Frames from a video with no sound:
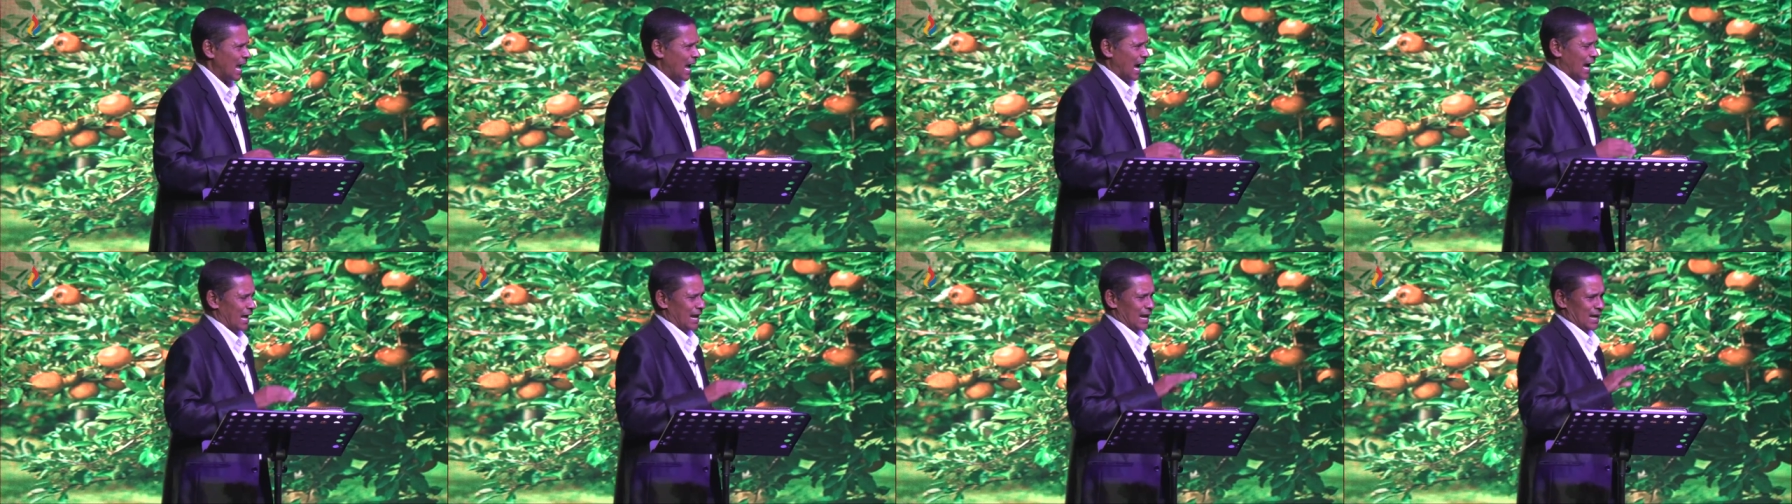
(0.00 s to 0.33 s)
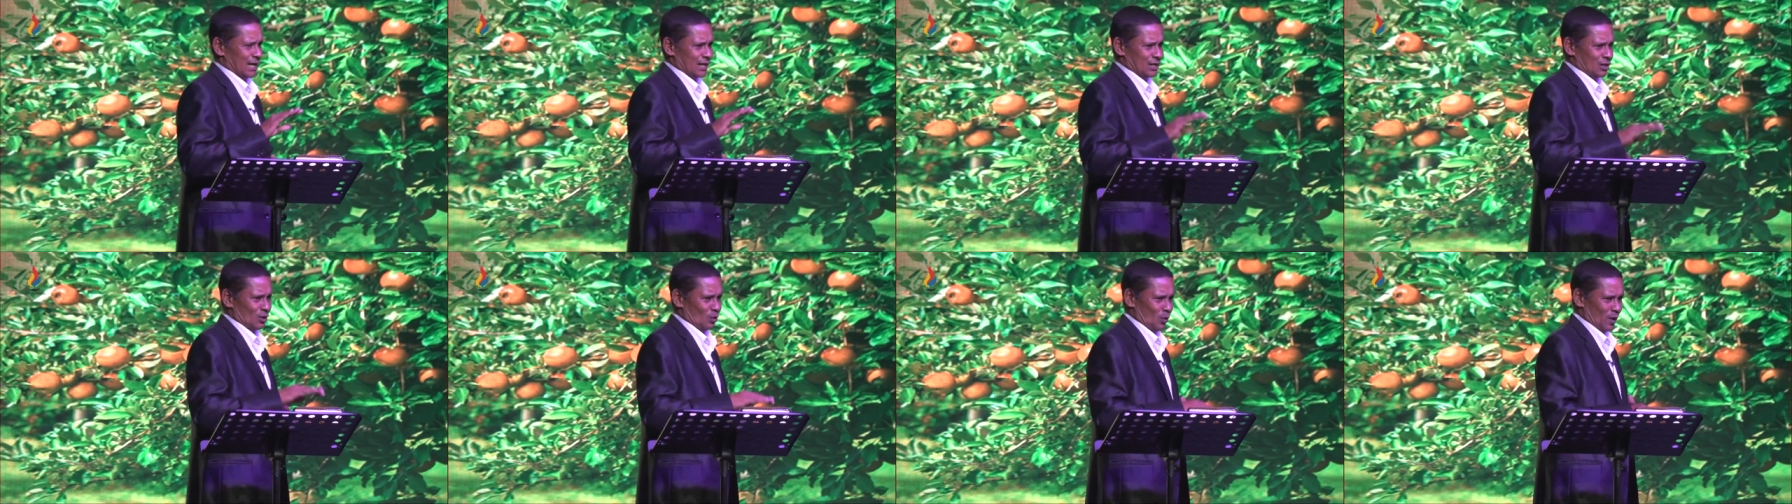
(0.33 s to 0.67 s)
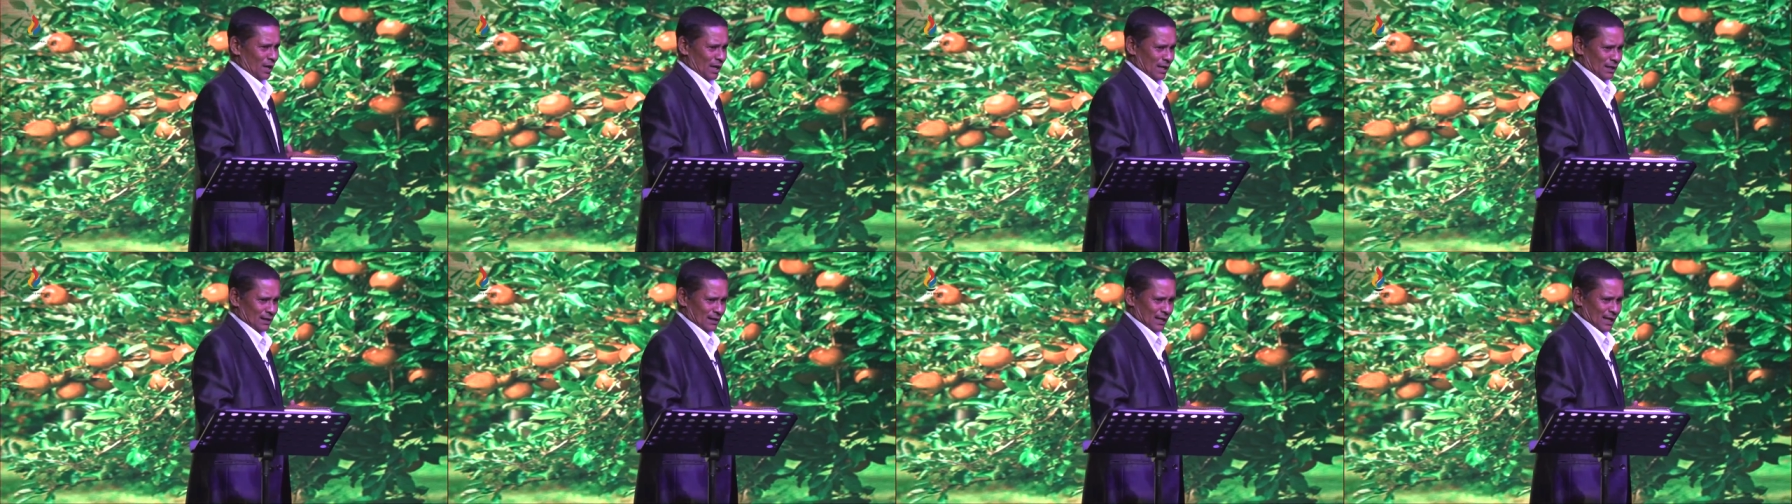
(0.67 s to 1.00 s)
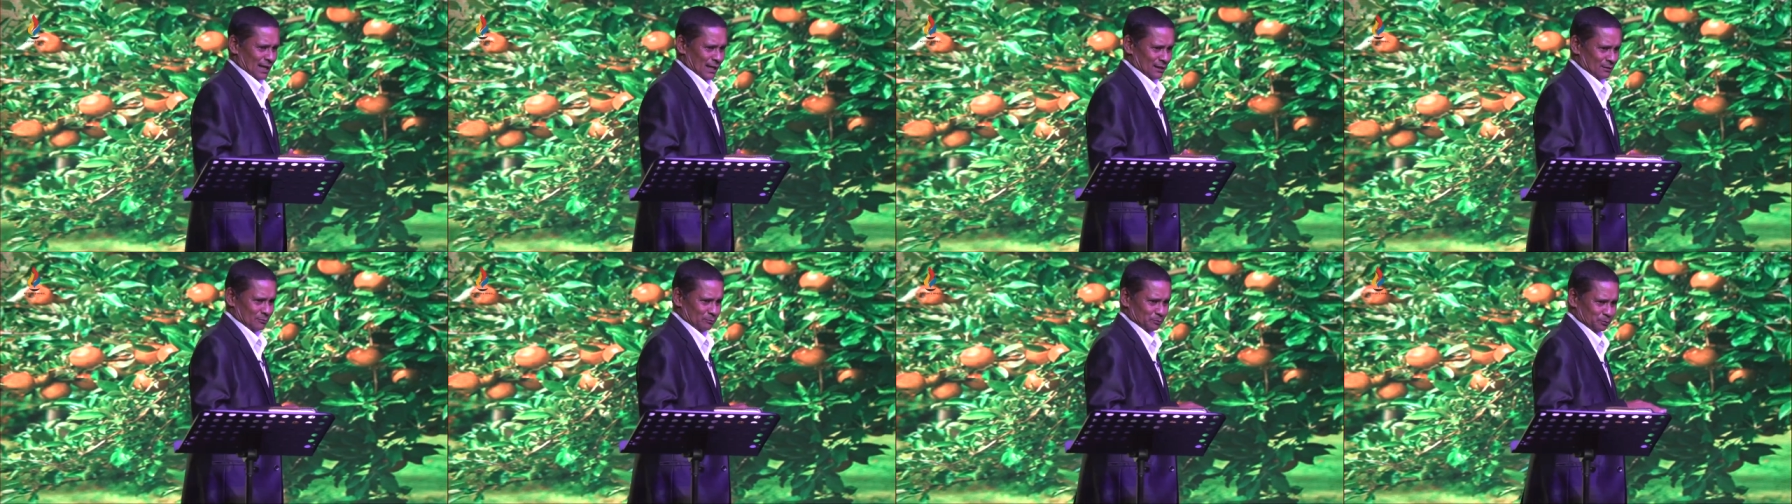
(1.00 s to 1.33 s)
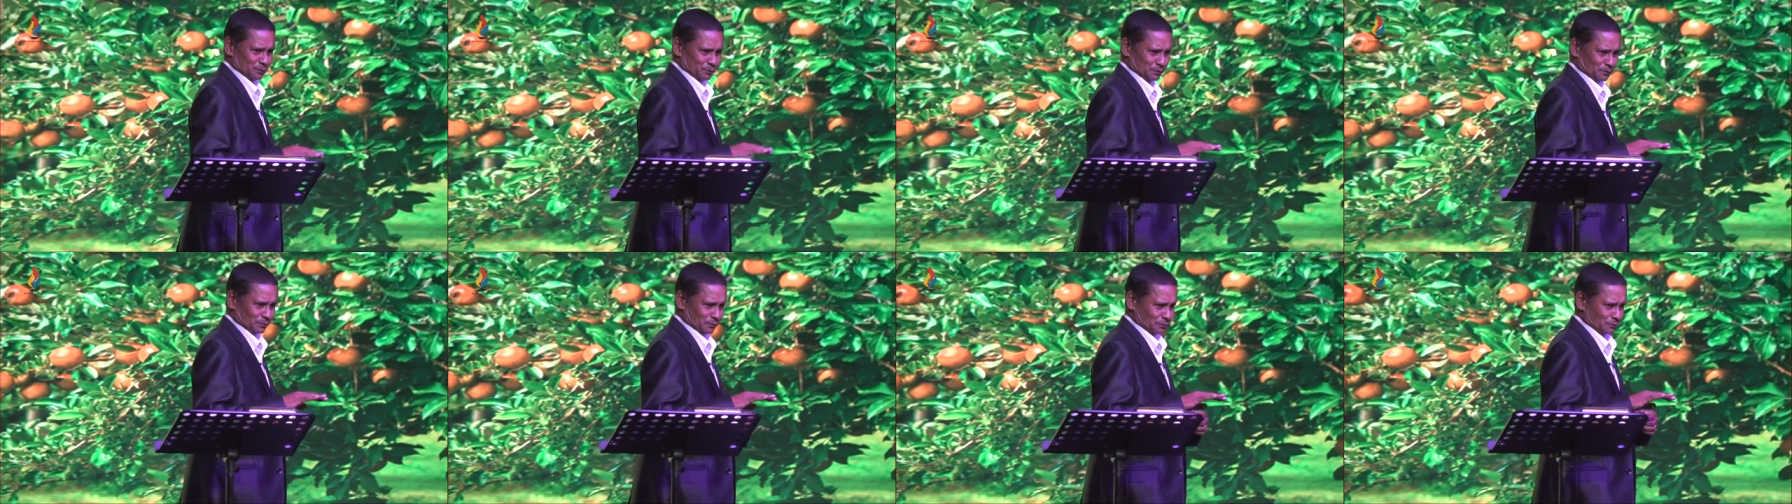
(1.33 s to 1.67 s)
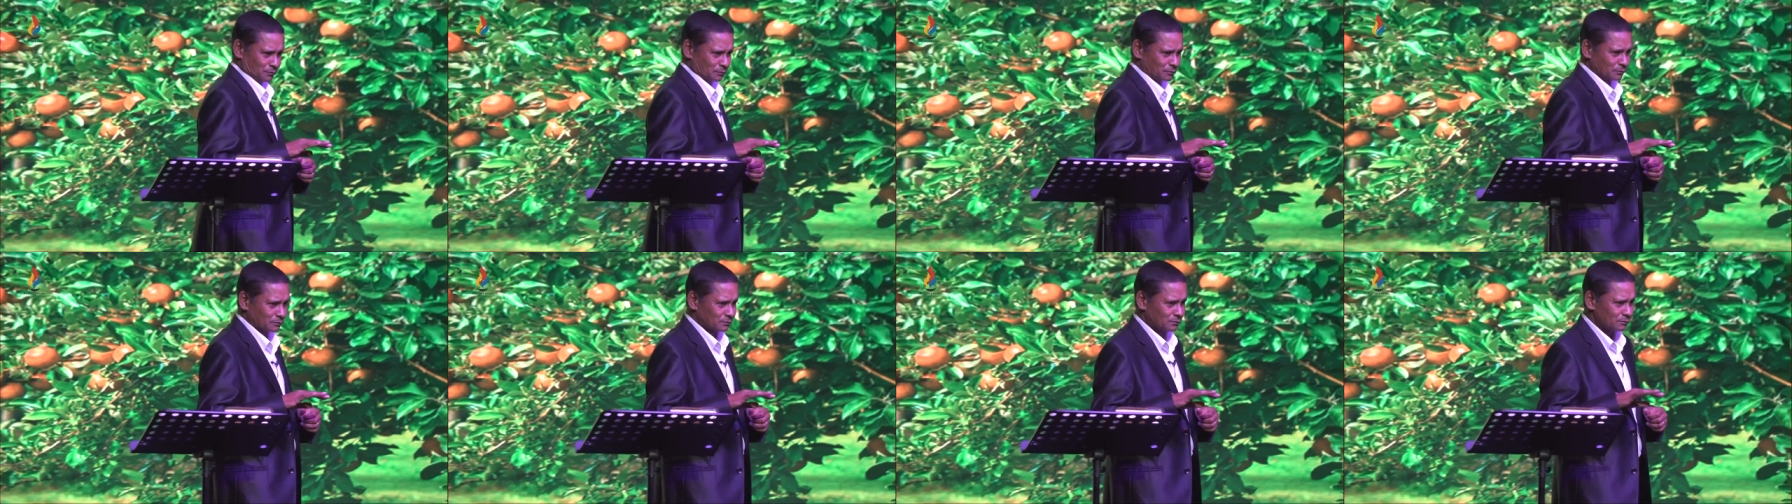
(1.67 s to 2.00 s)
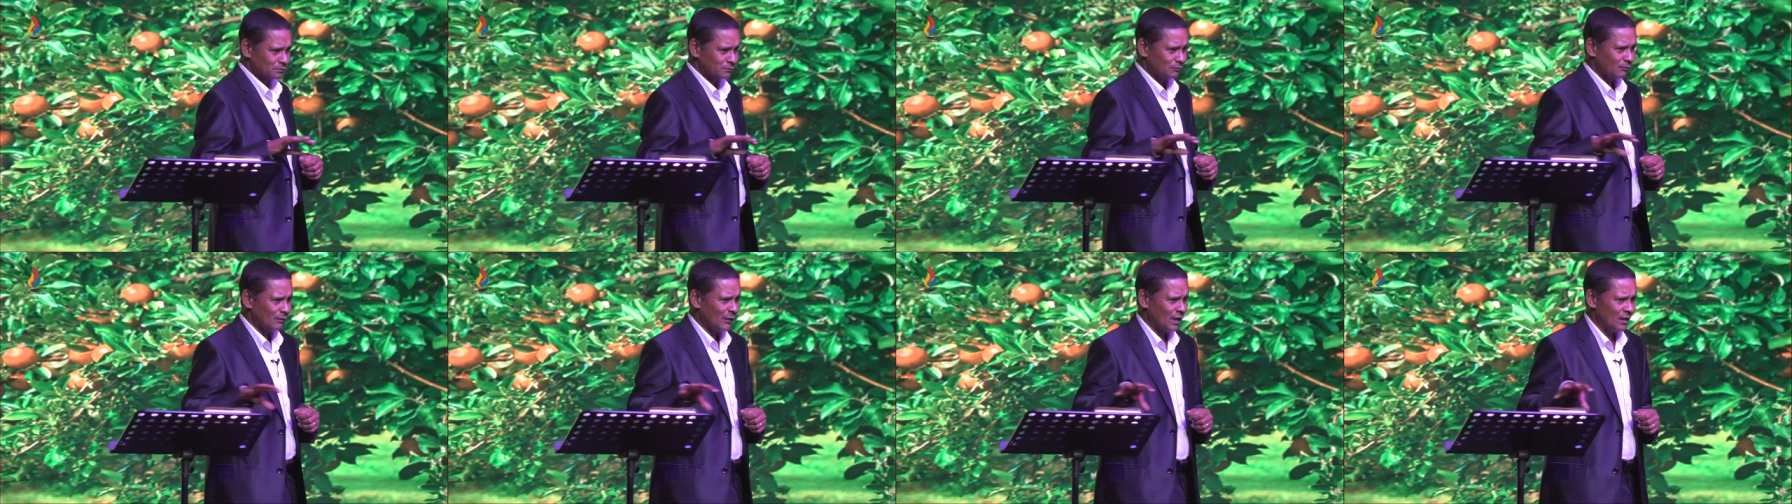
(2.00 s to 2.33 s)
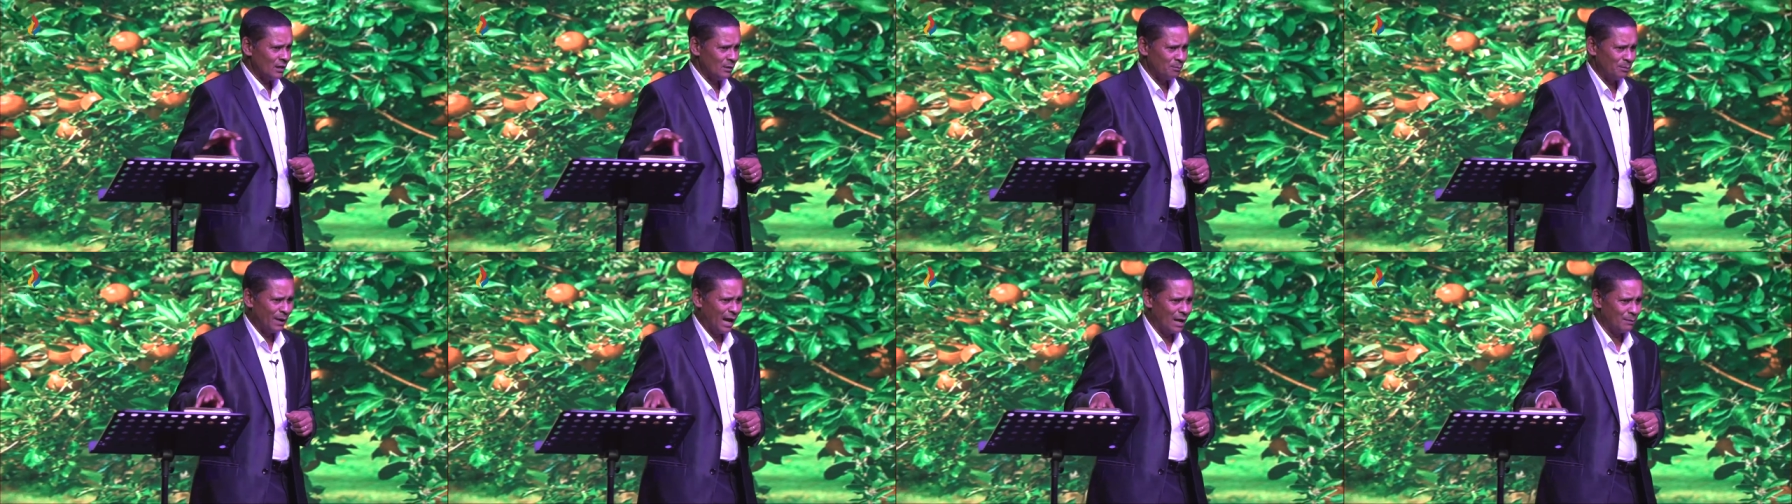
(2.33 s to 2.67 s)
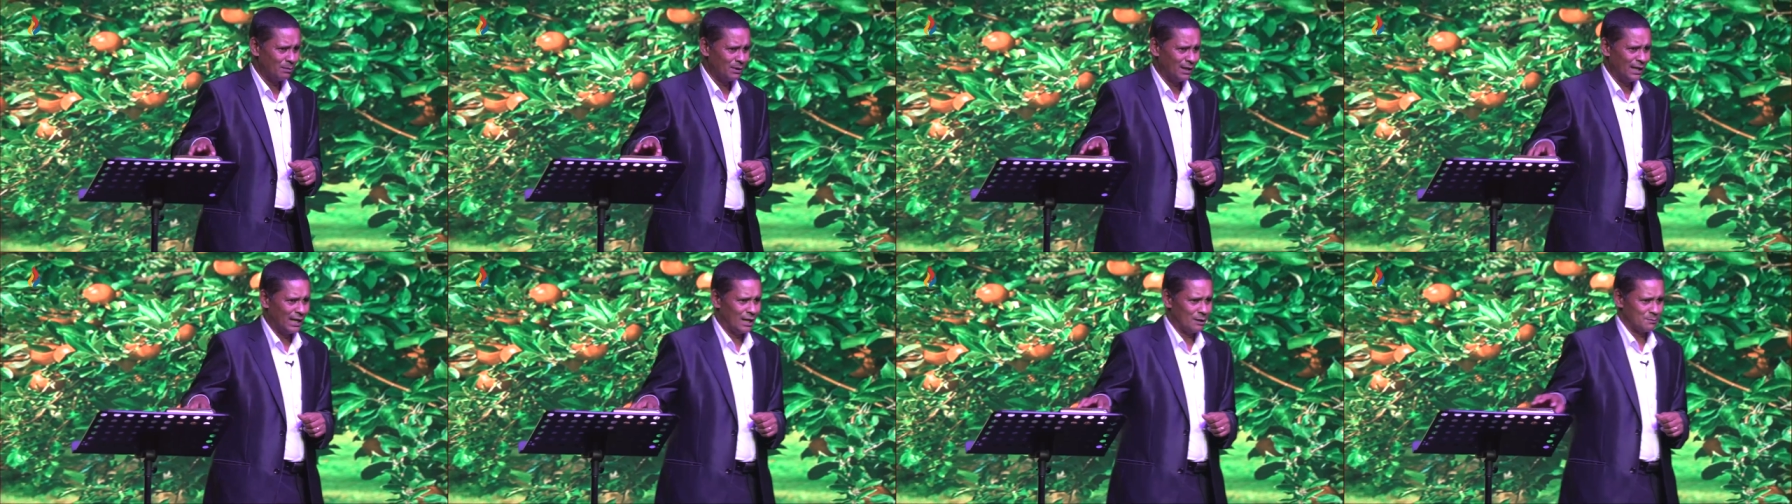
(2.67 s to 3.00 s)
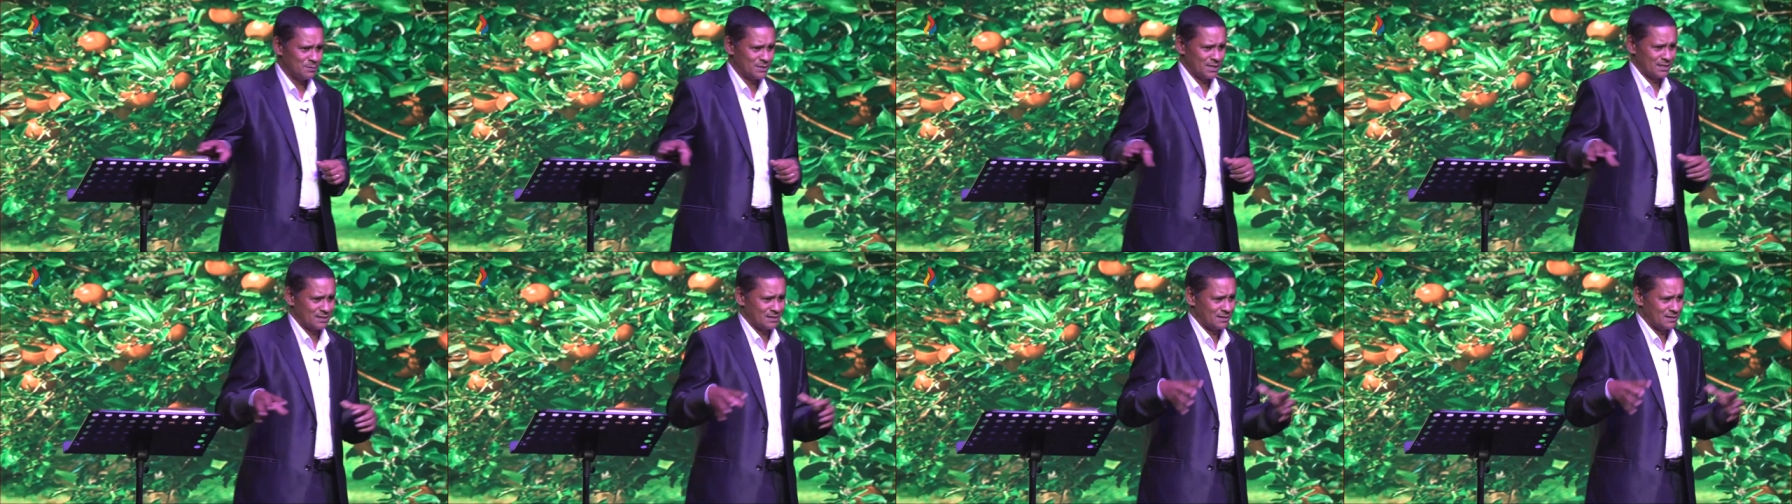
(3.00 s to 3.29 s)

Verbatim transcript: I like the way that the Bible helps us